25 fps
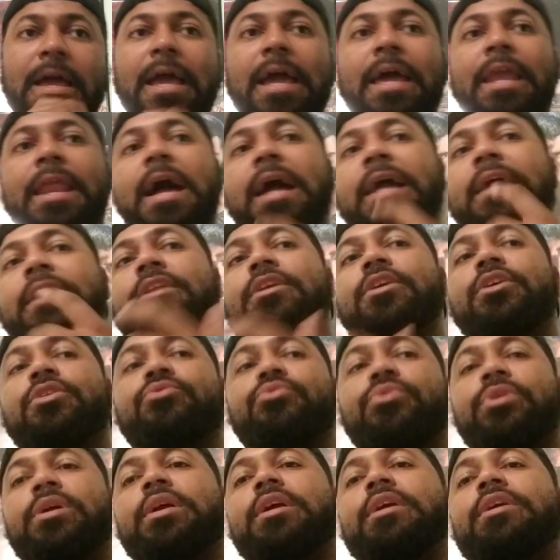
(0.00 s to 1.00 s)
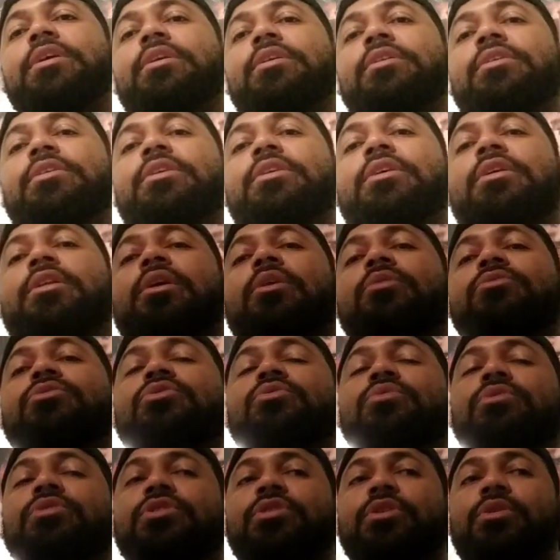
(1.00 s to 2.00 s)
And I can agree, you know,
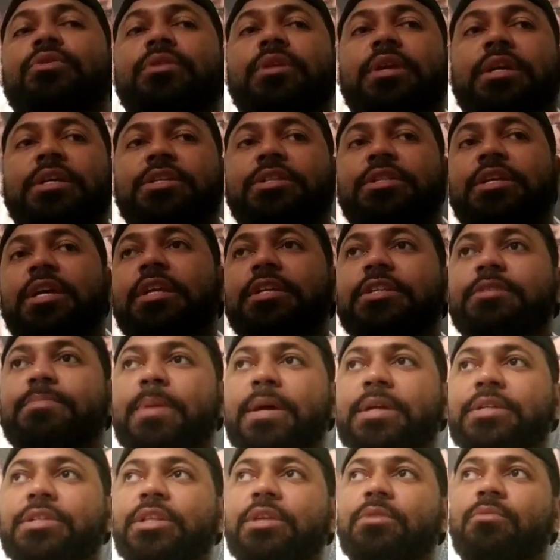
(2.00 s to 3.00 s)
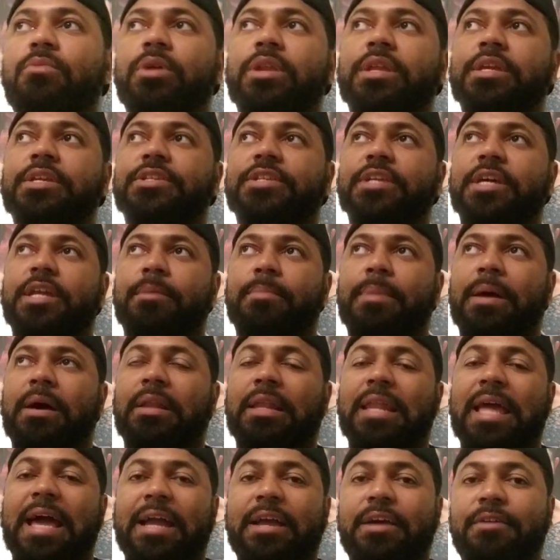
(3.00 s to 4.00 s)
to a certain extent, especially what he said
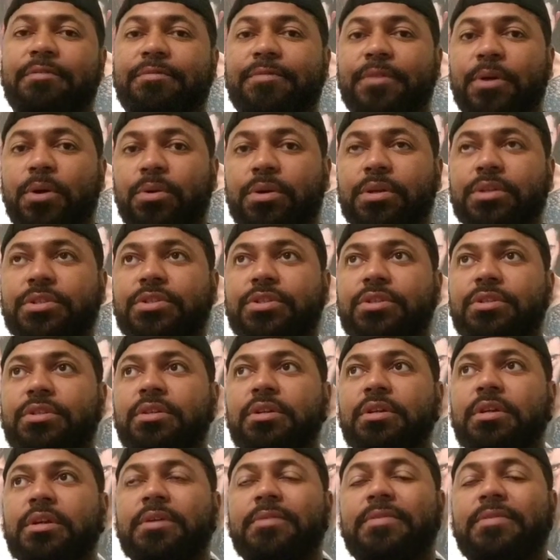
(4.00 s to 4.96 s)
about lack of focus,